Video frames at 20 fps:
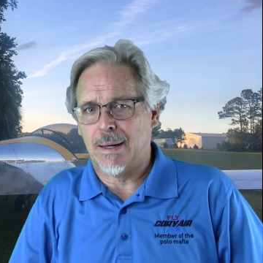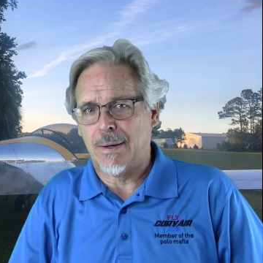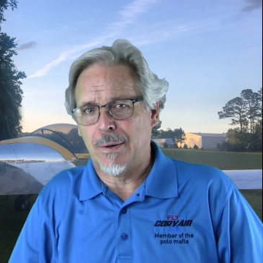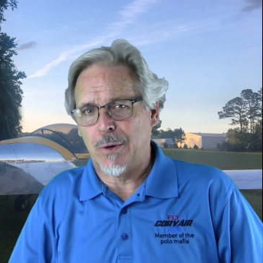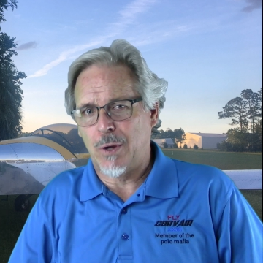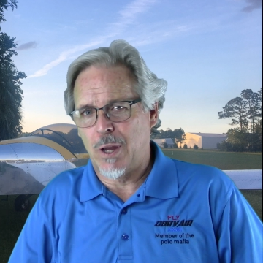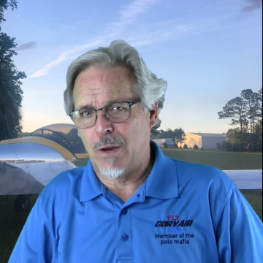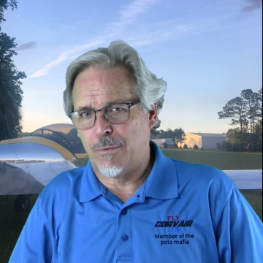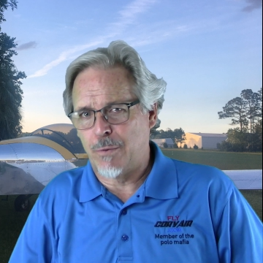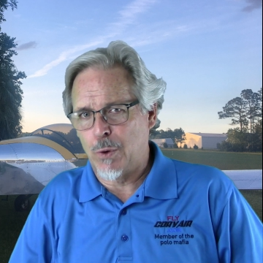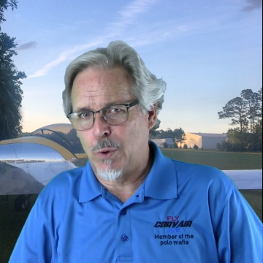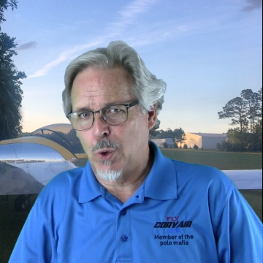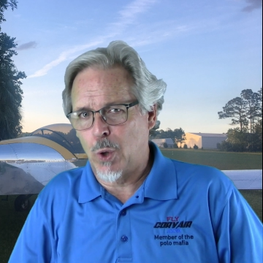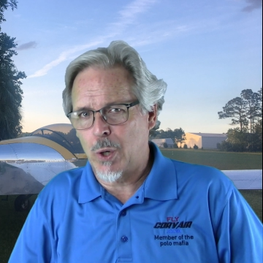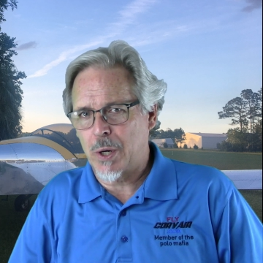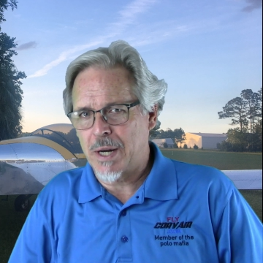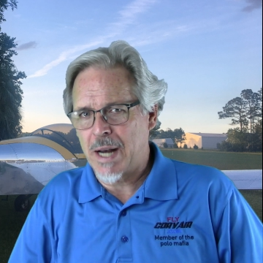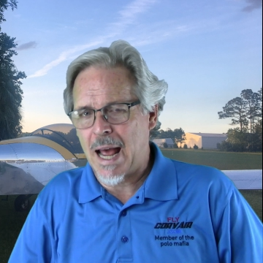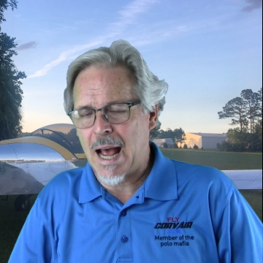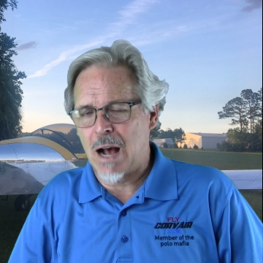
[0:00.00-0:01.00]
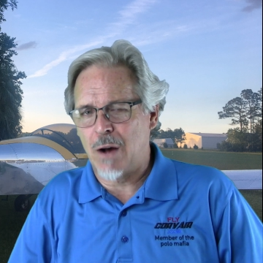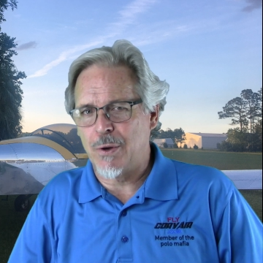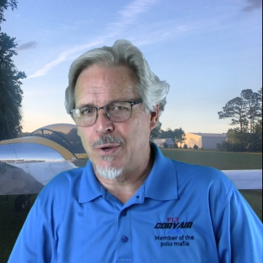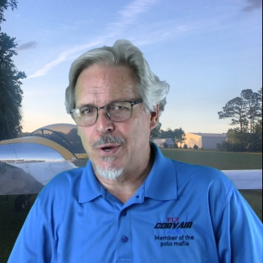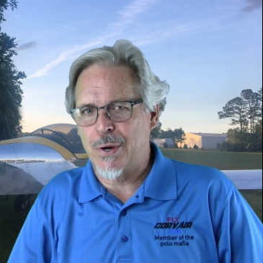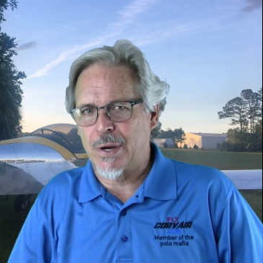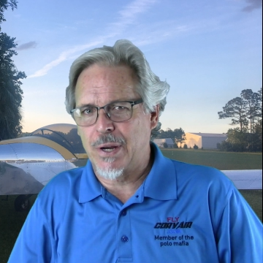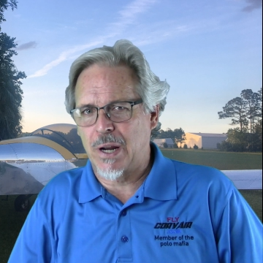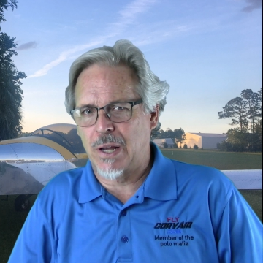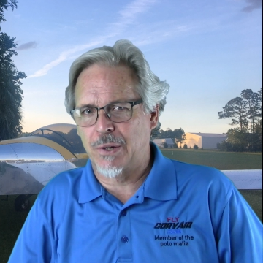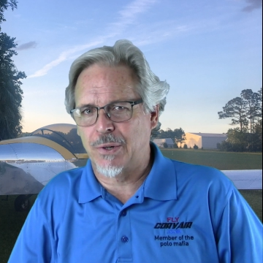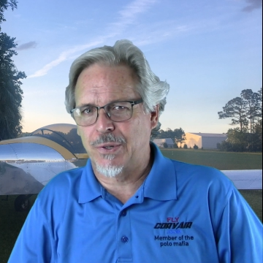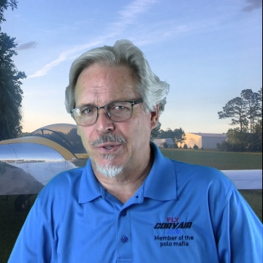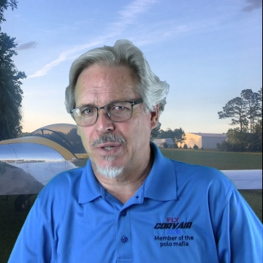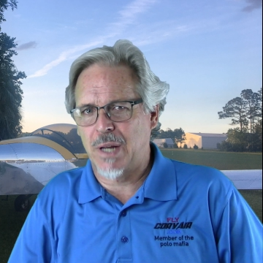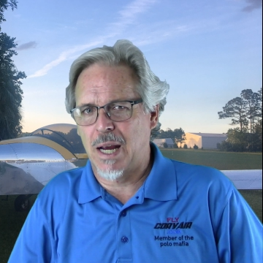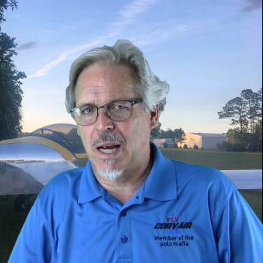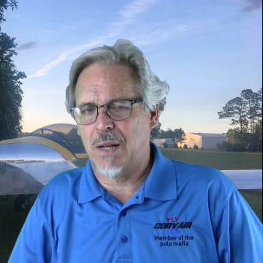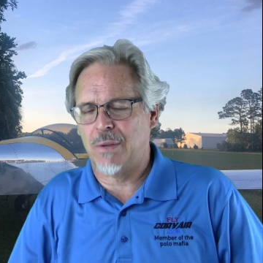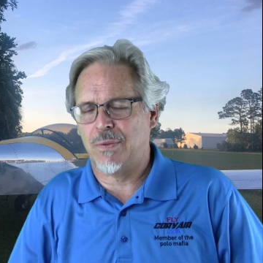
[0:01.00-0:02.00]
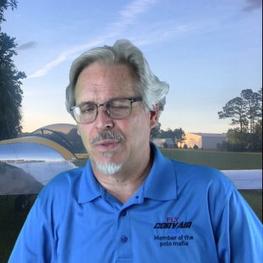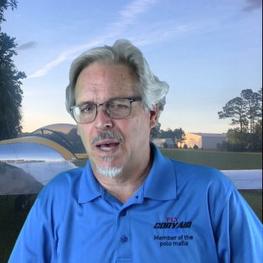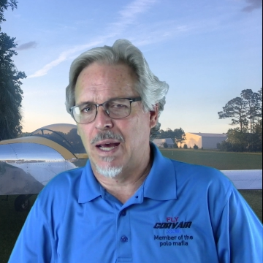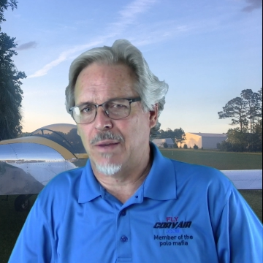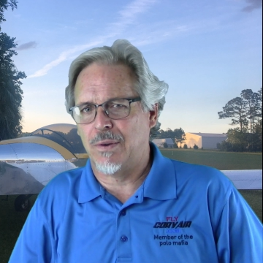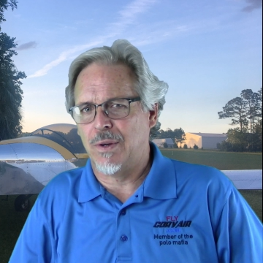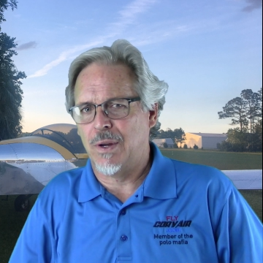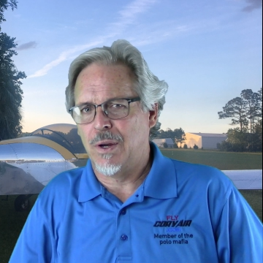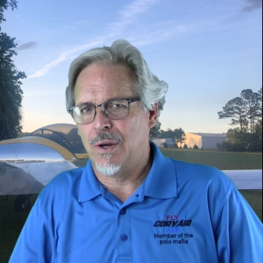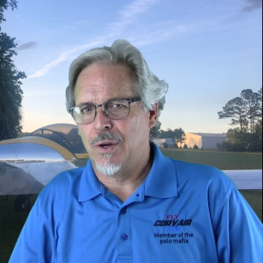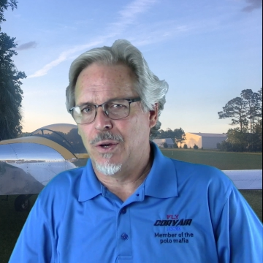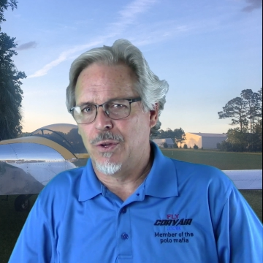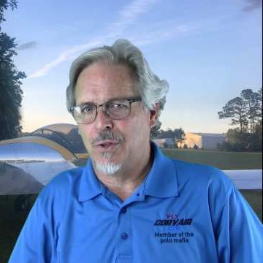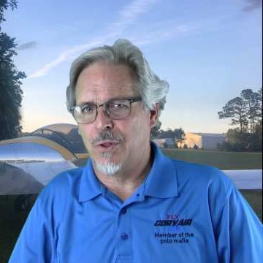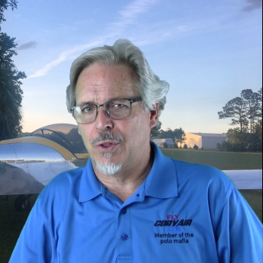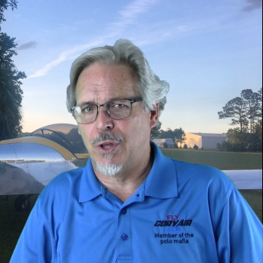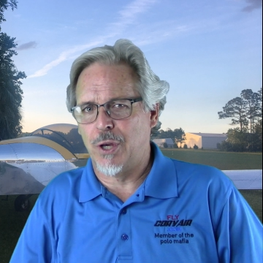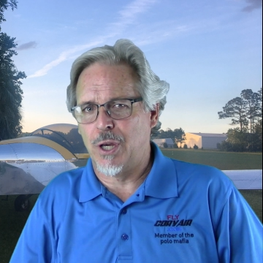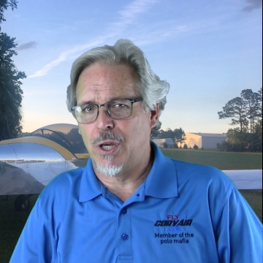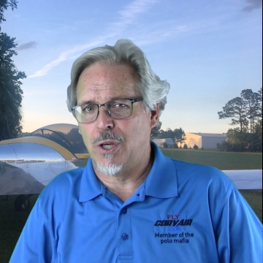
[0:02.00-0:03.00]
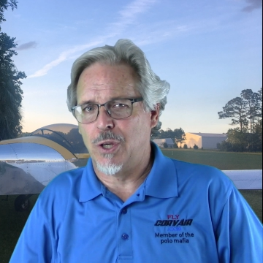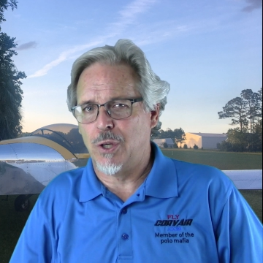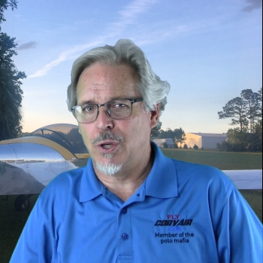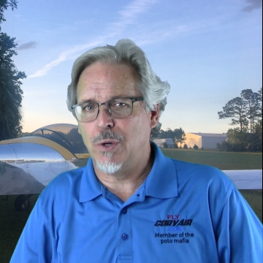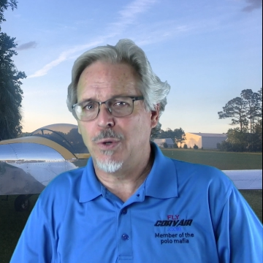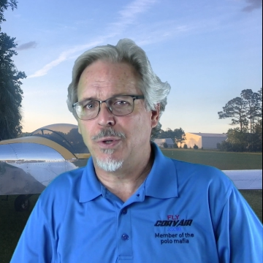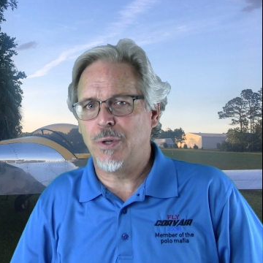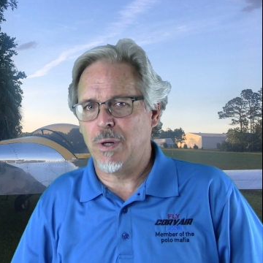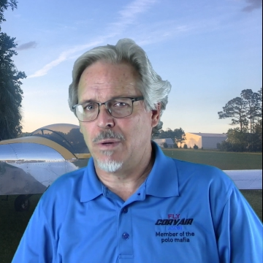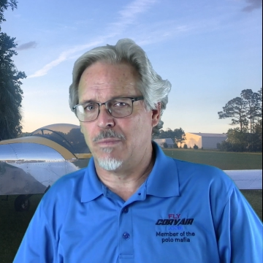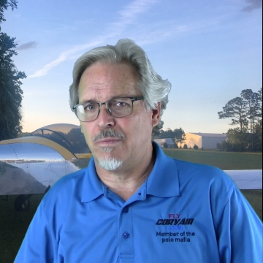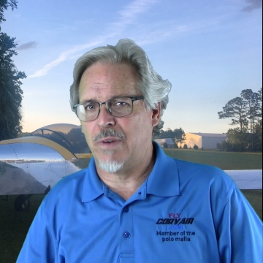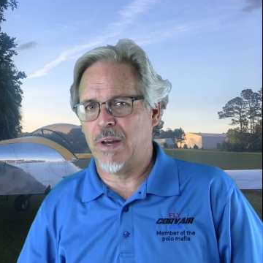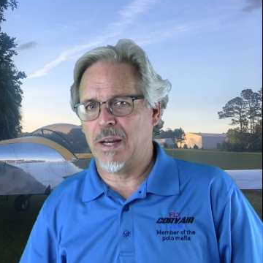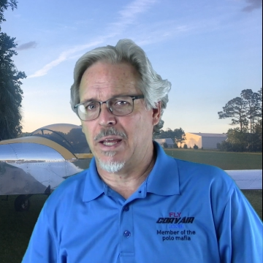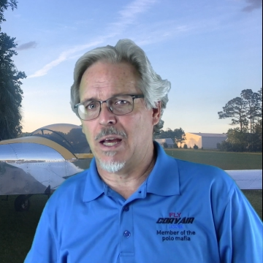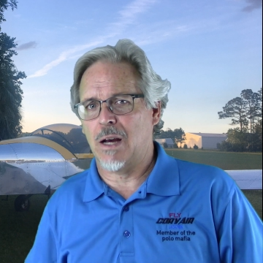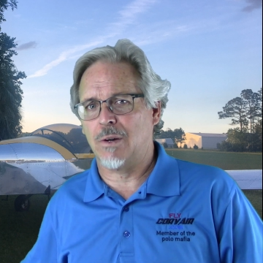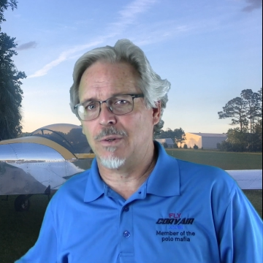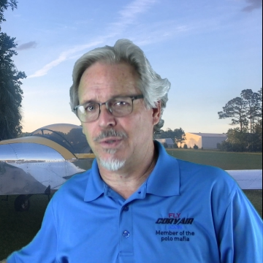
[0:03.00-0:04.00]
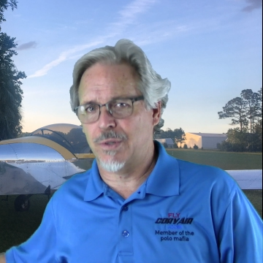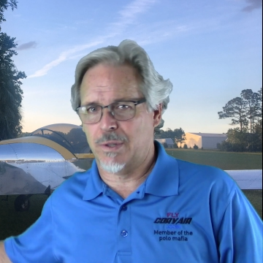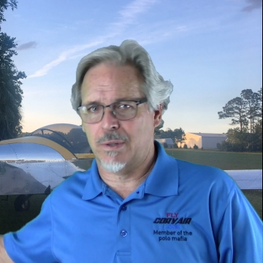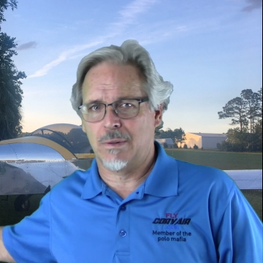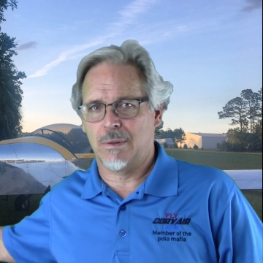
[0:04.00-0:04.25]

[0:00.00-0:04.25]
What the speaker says: if you look now, you can understand that the YouTube videos,